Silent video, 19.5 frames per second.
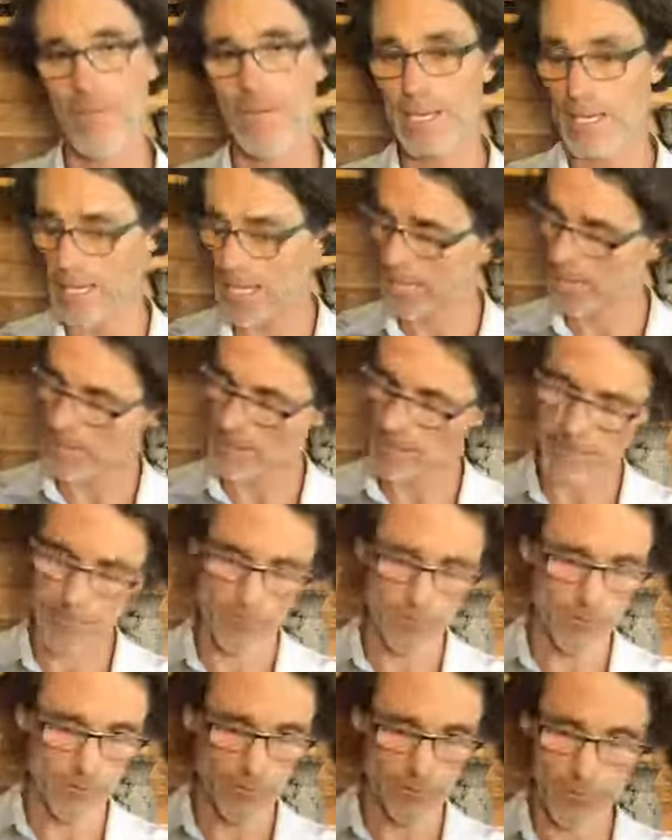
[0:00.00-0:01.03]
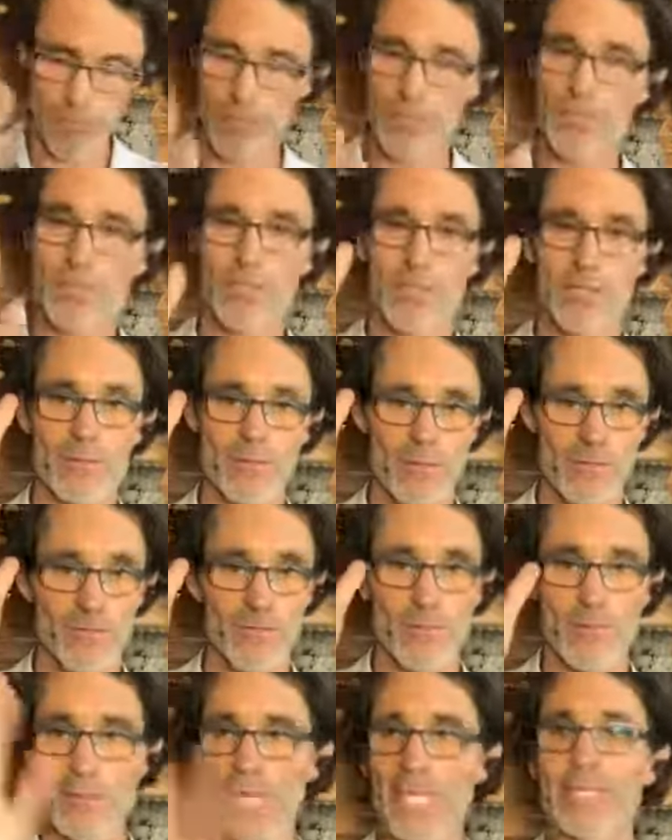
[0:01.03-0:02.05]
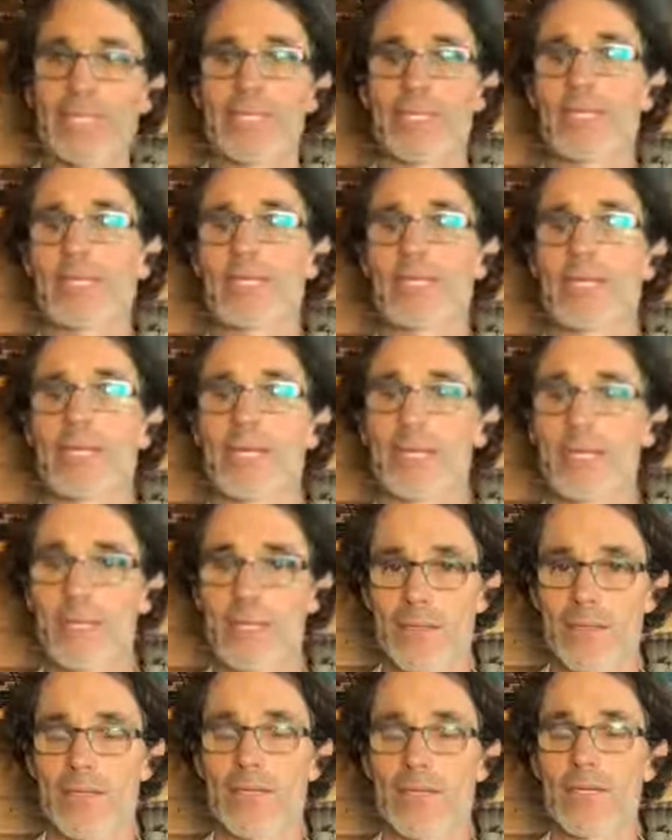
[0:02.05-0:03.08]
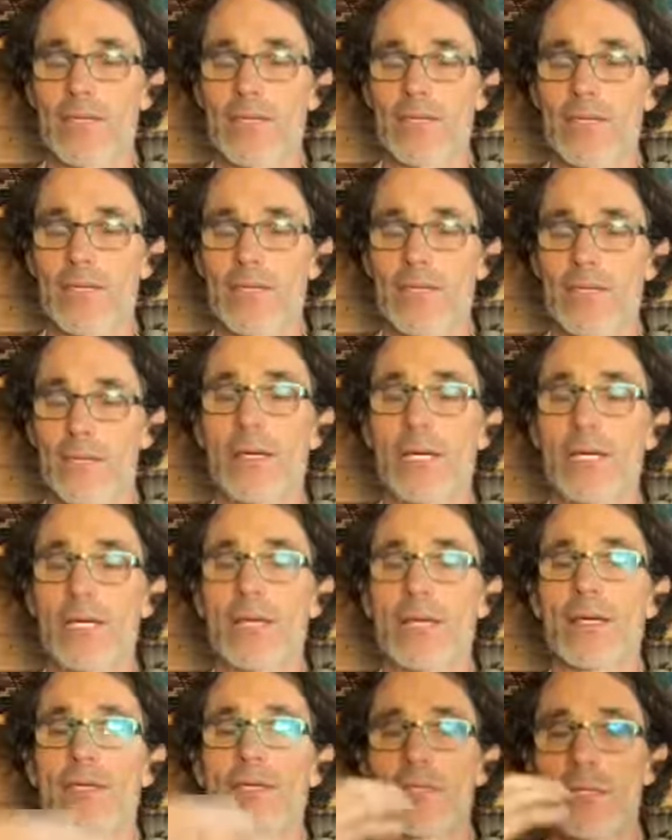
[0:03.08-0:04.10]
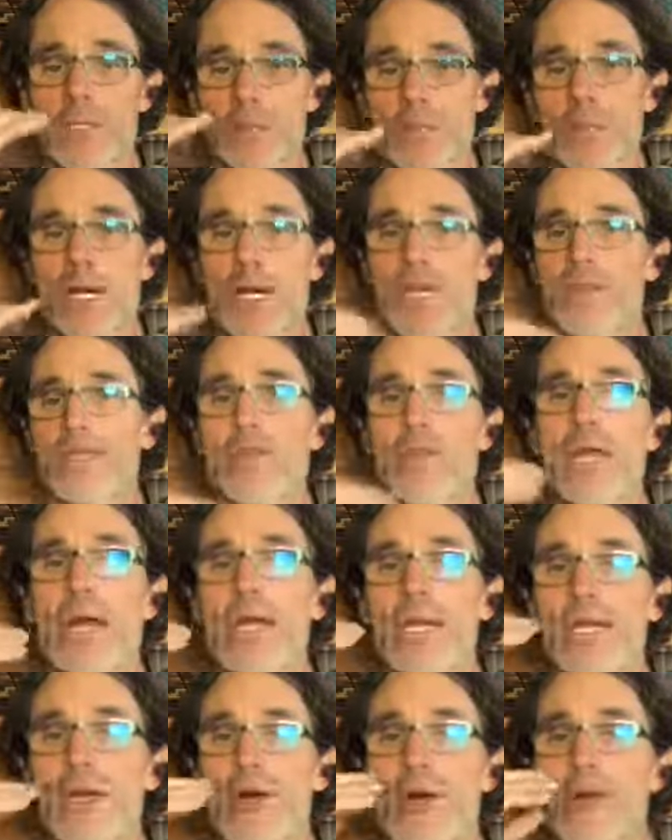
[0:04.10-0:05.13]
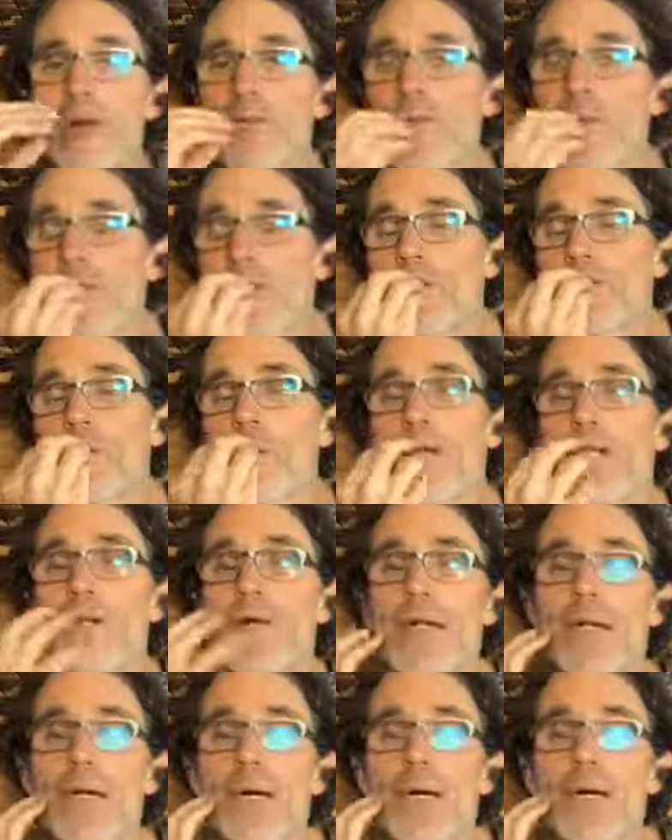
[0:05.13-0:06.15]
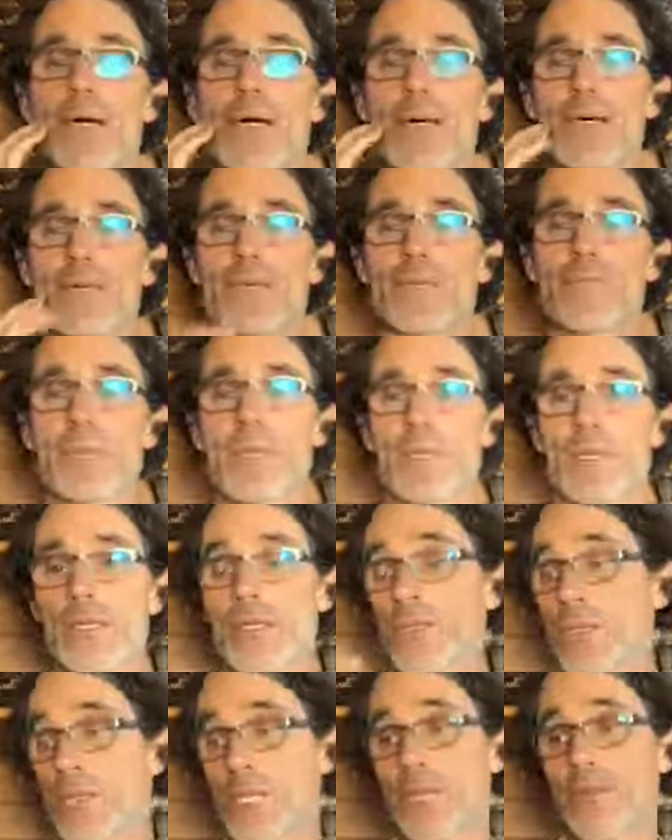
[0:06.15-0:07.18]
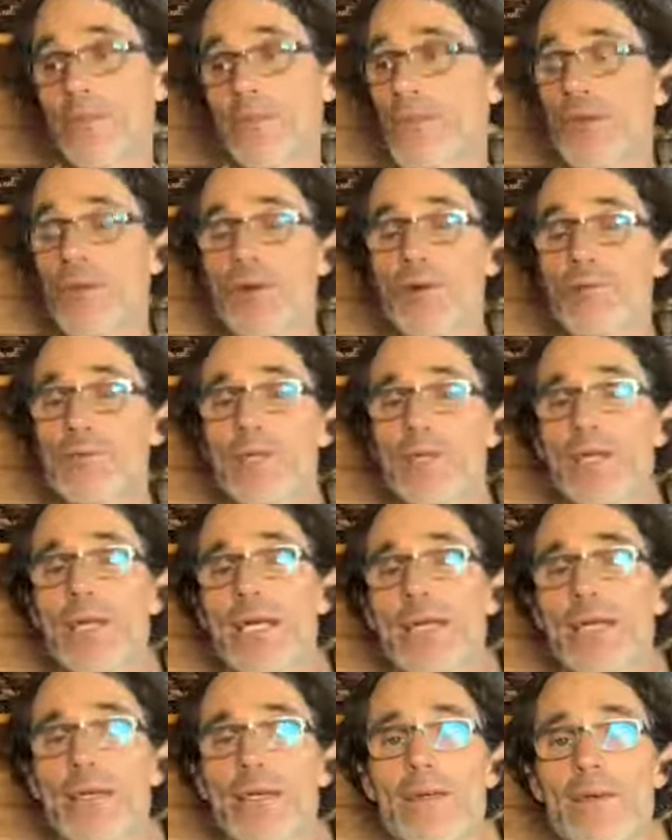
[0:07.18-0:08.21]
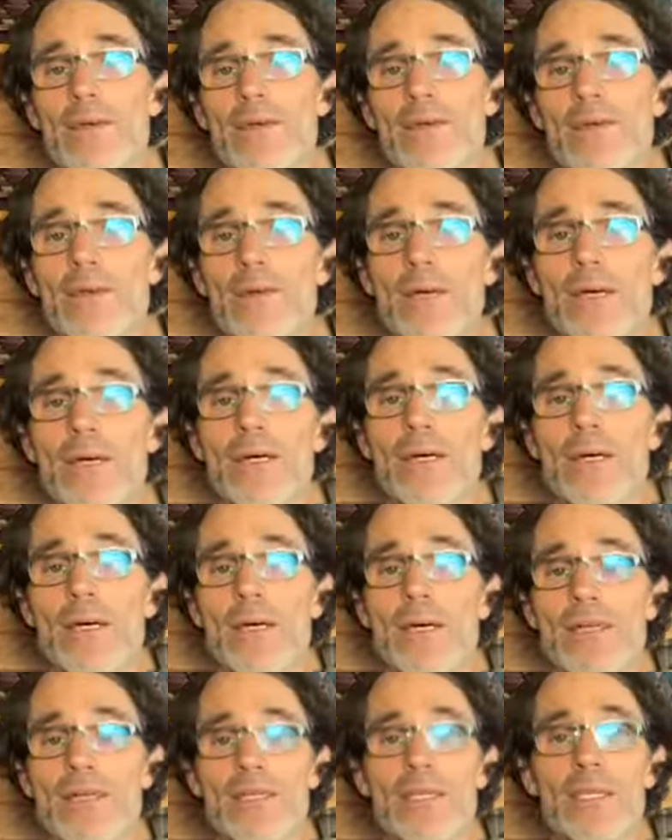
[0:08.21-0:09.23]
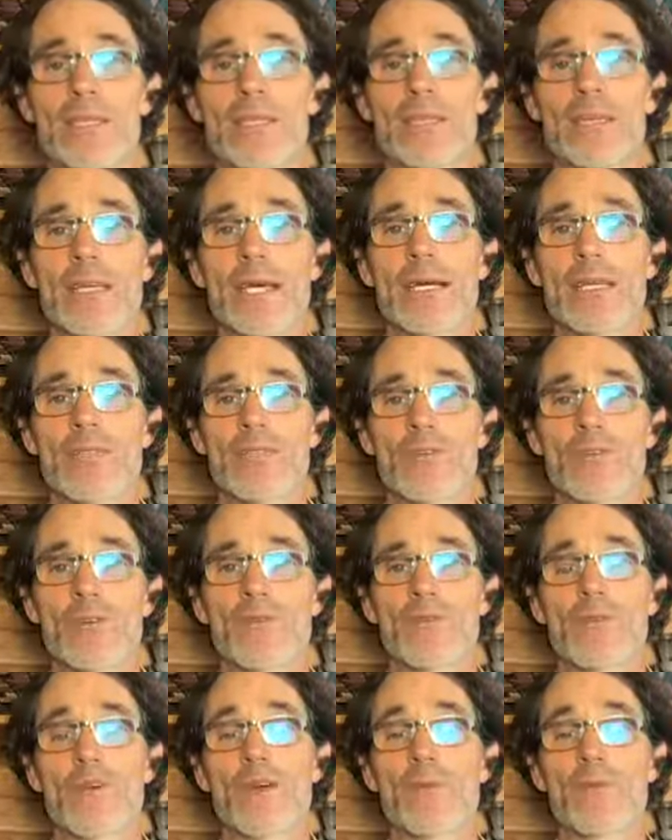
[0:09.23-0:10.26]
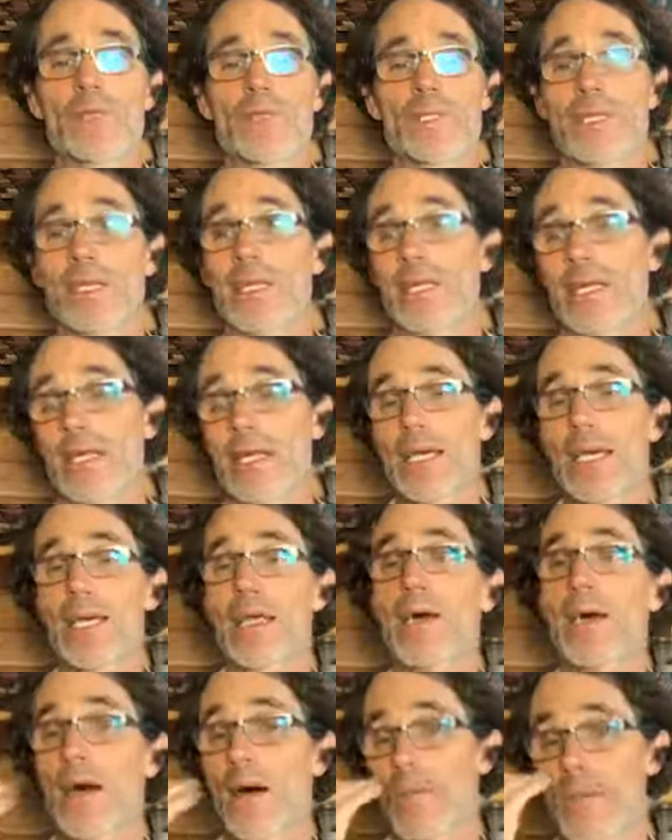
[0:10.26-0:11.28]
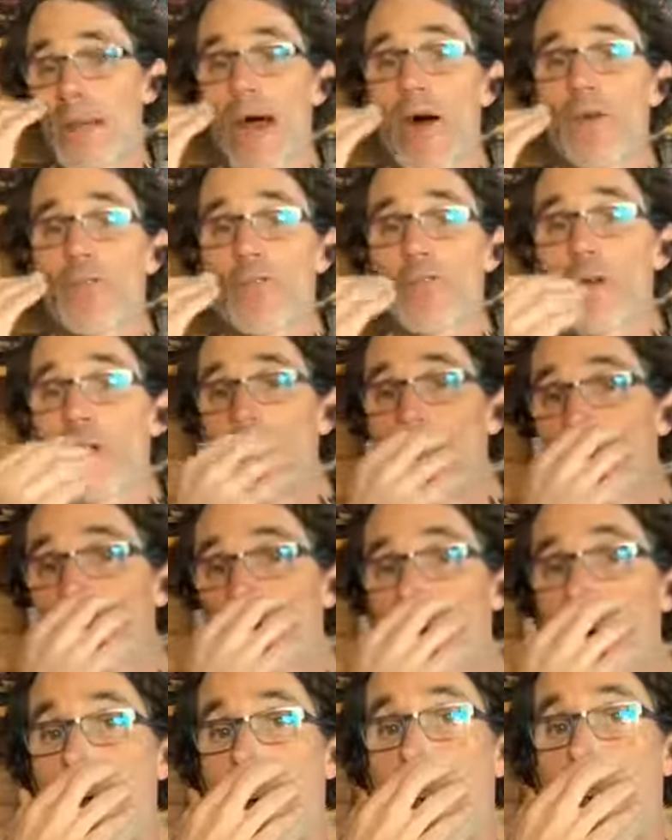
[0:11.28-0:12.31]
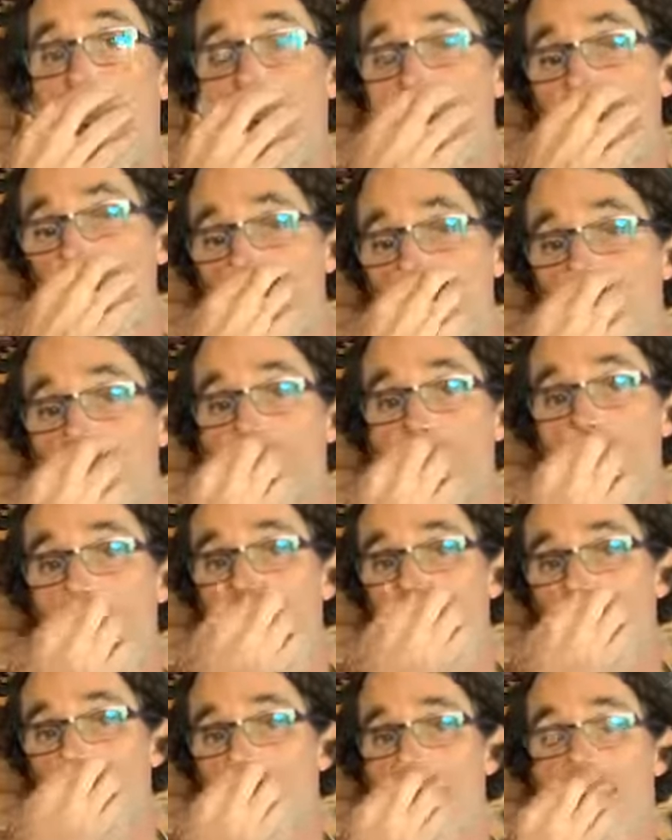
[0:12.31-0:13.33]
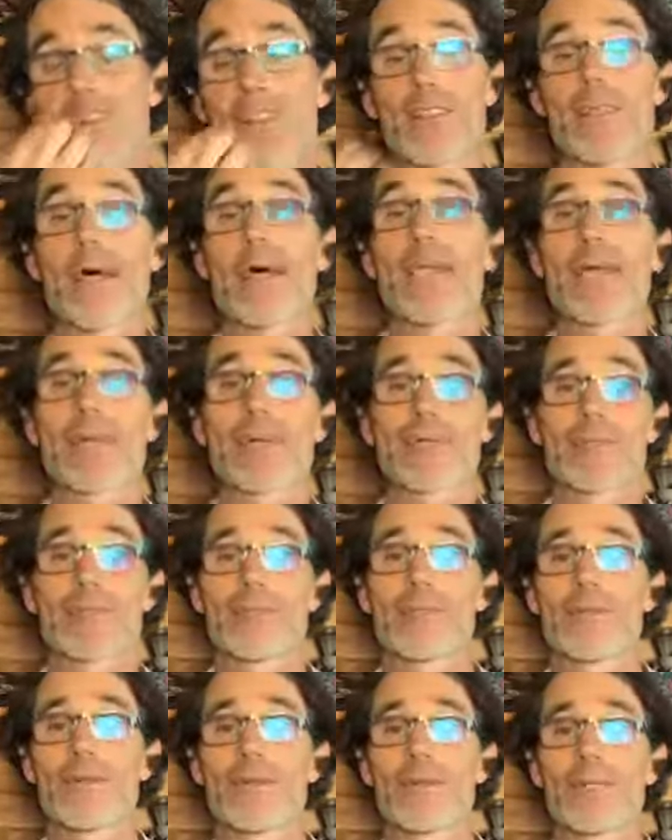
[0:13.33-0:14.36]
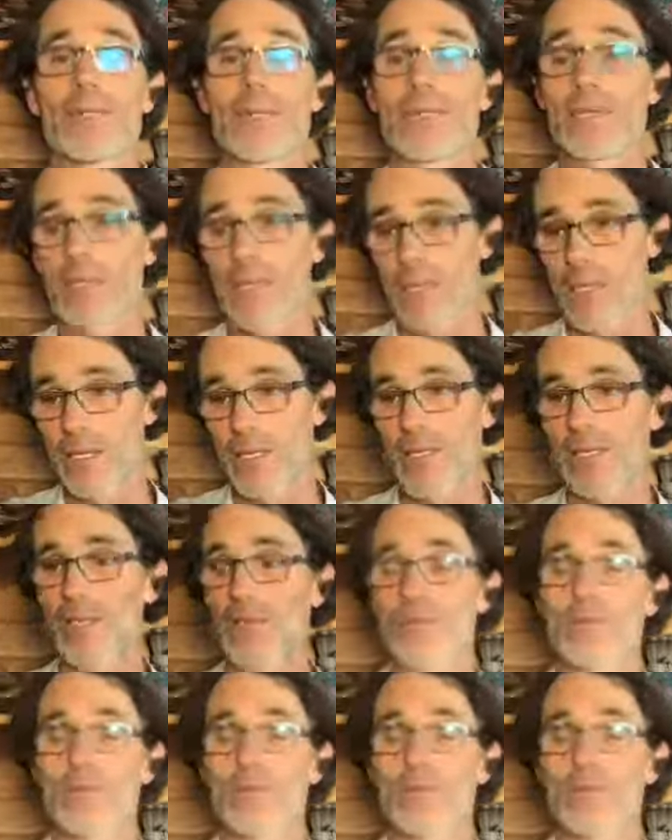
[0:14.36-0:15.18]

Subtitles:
as a first basic thing, get some kind of a night guard where you're wearing a, you can even go to like a CVS or a pharmacy and get a mouth guard that you would use for athletics, and then